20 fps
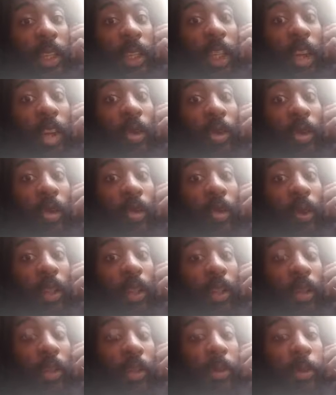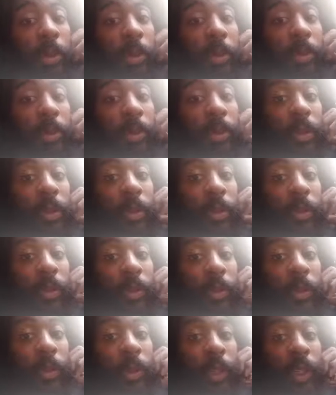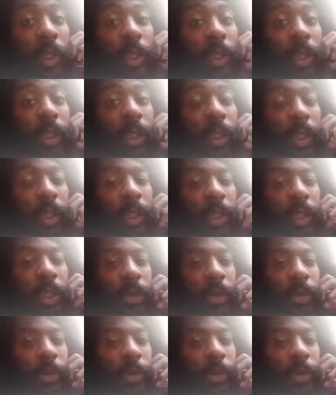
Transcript: like, oh, you one of those people, if you